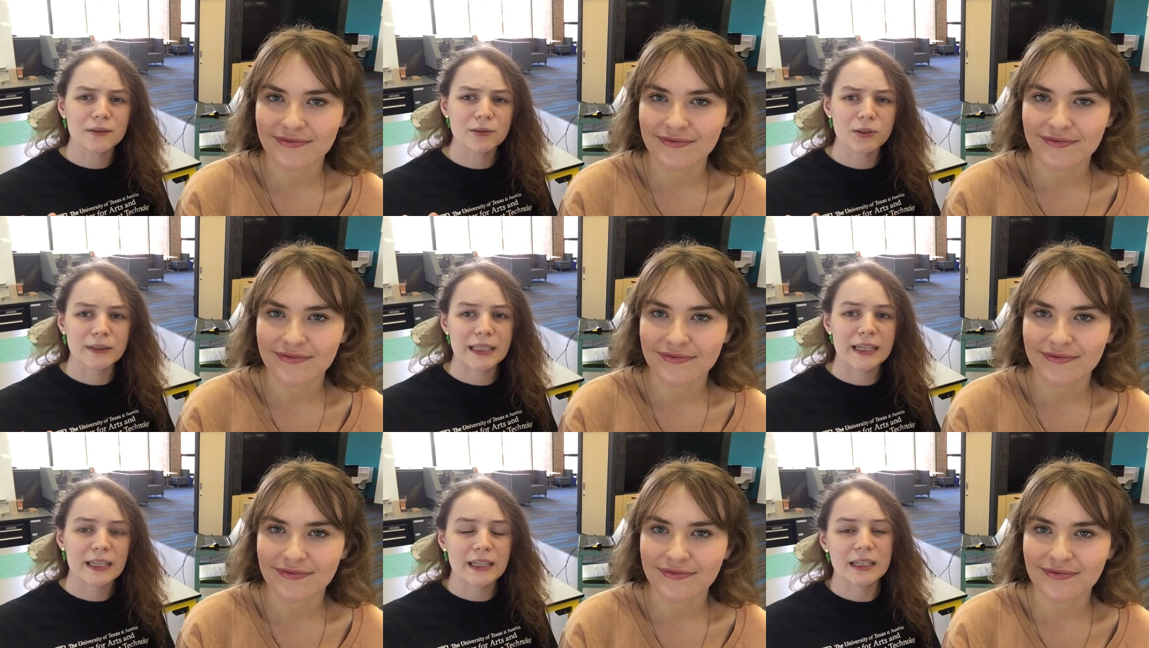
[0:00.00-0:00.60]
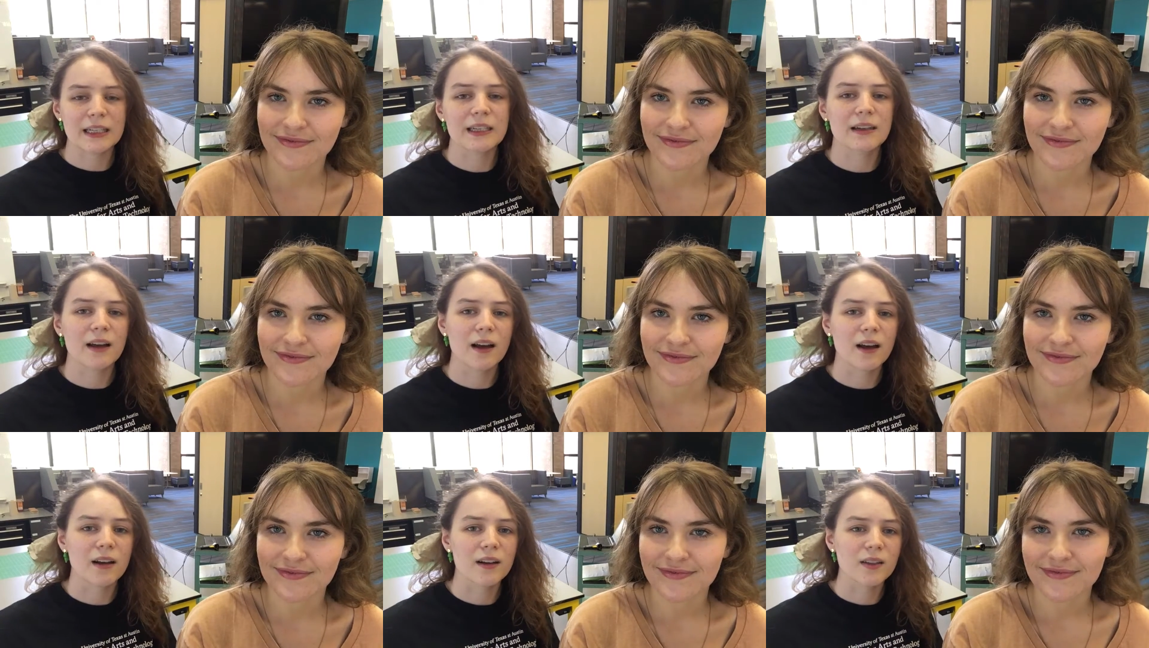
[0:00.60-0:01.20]
Speaker 1: of creating,
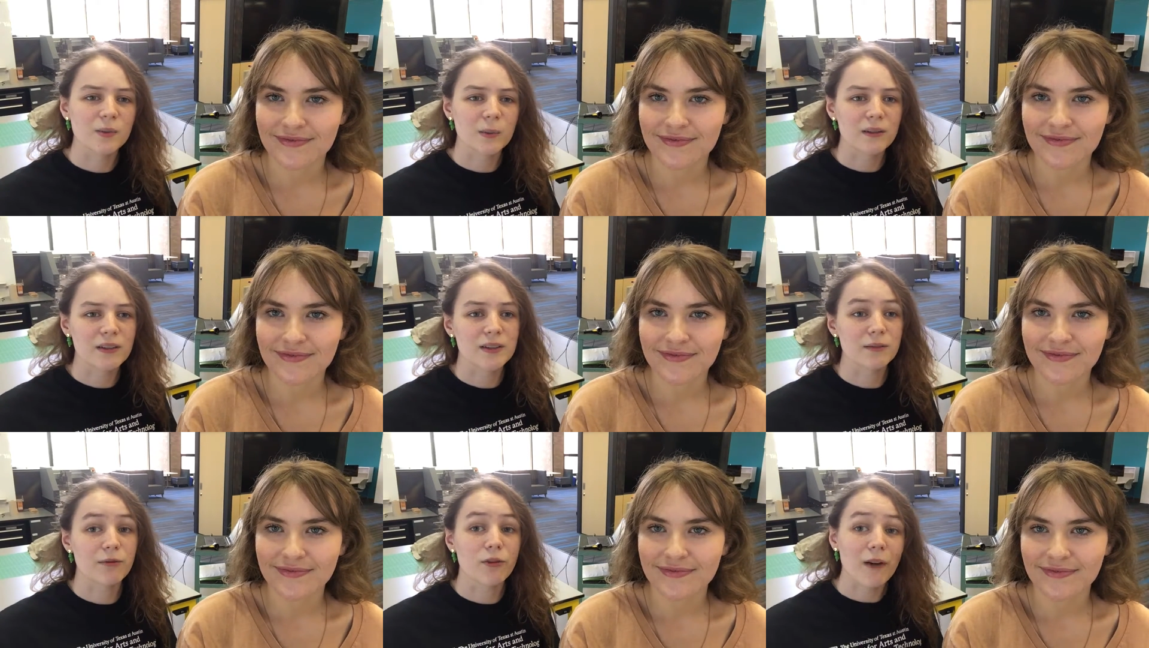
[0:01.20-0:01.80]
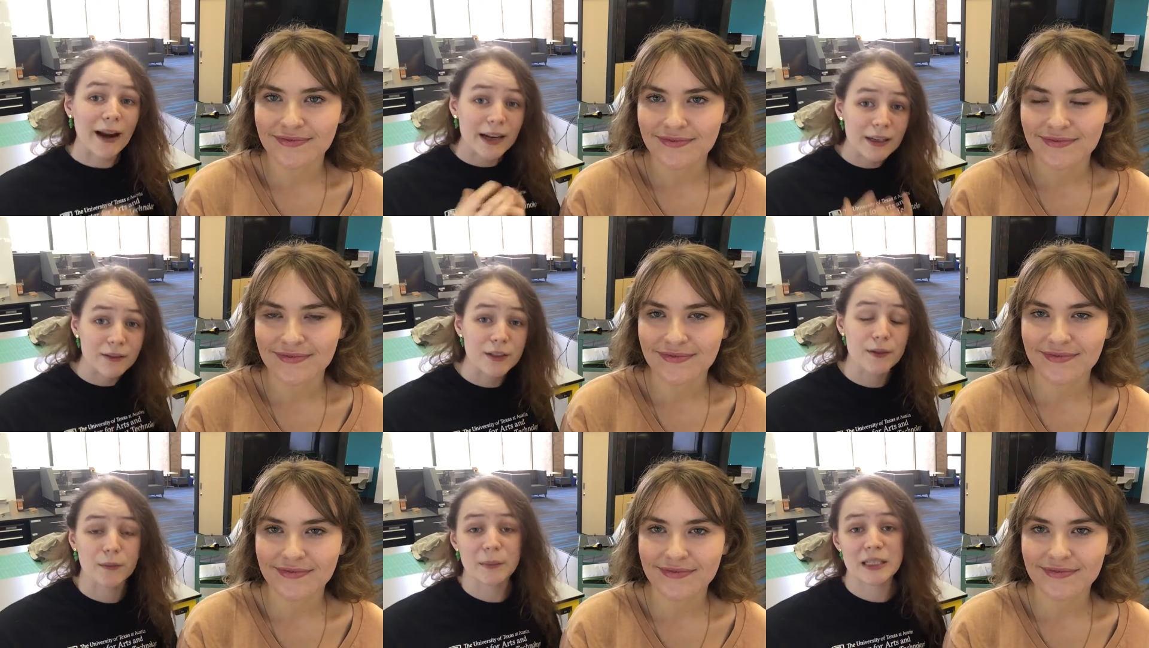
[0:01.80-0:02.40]
uh, as well as a variety of
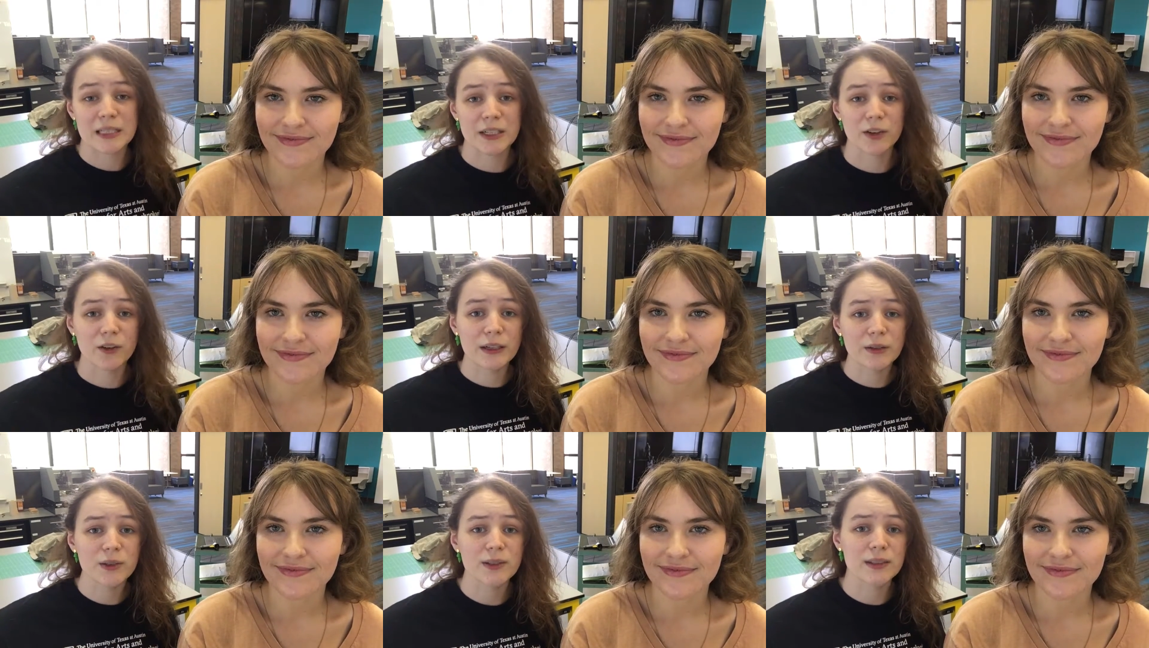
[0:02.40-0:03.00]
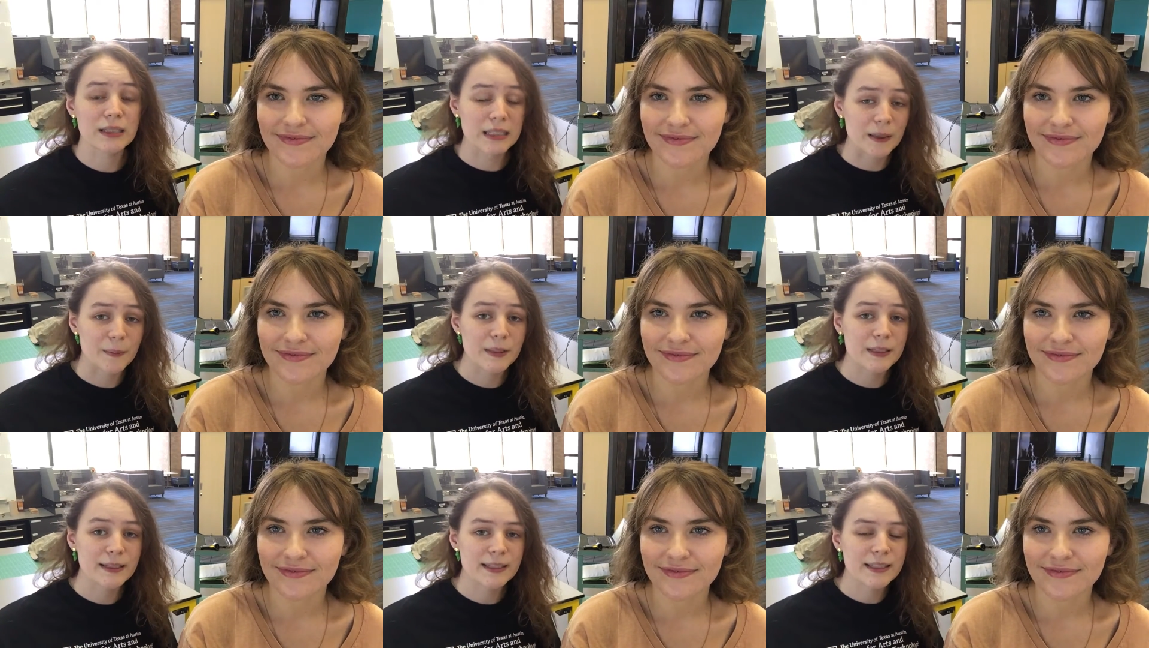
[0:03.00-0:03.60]
different materials and
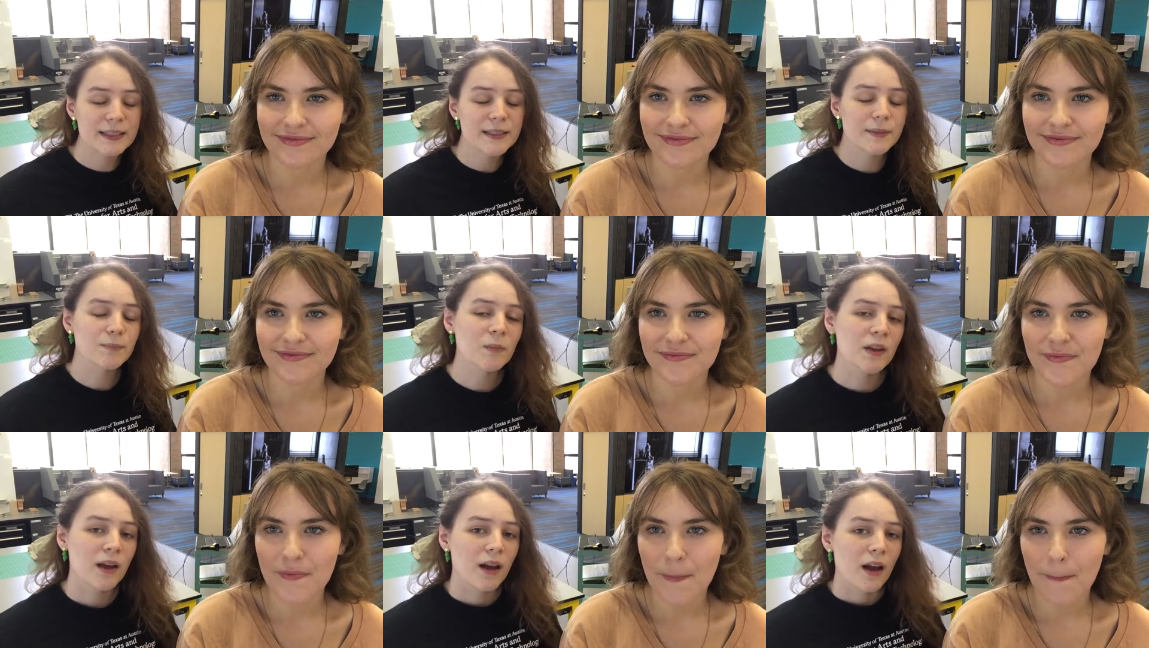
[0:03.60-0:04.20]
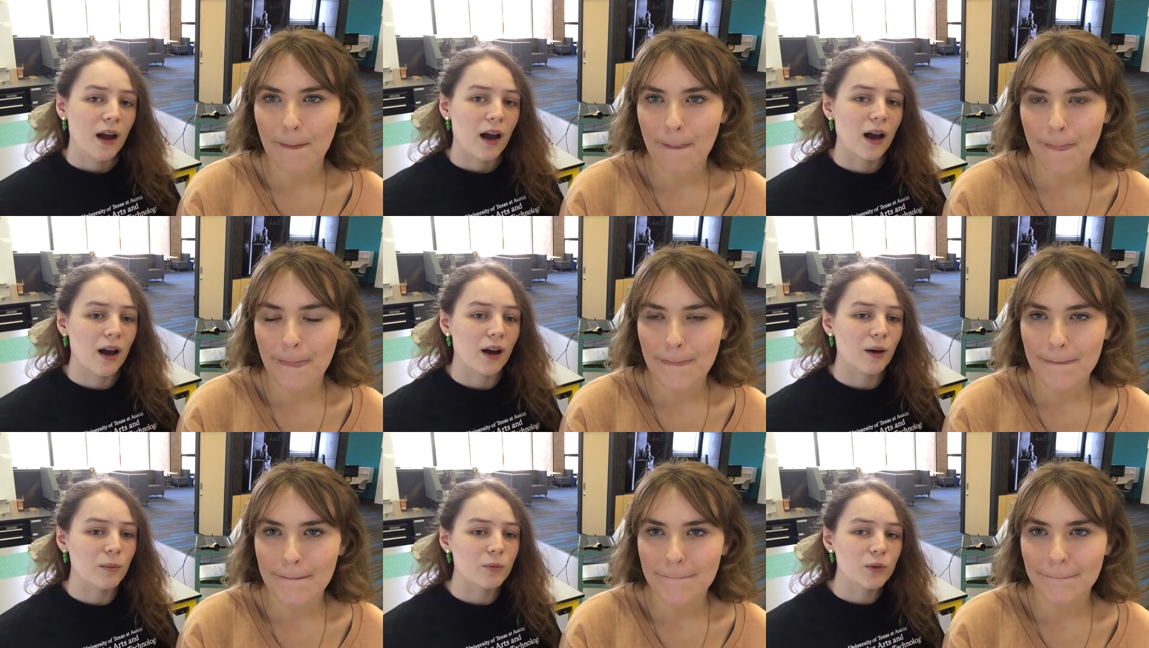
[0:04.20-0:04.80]
substances.
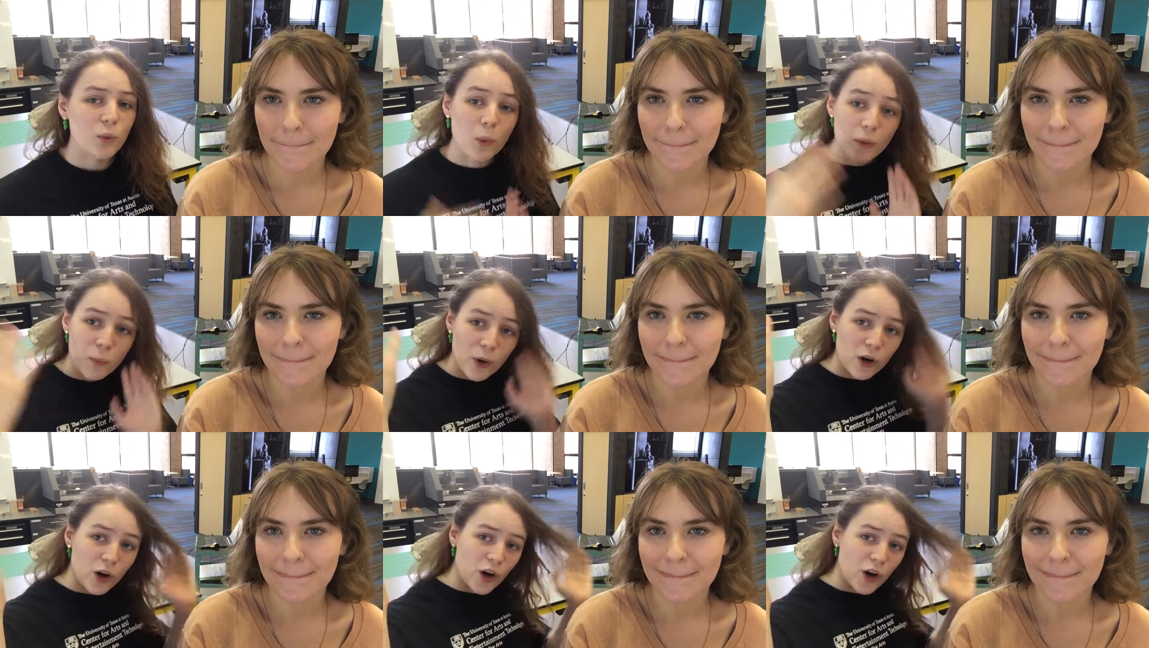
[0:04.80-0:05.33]
Um, the one we're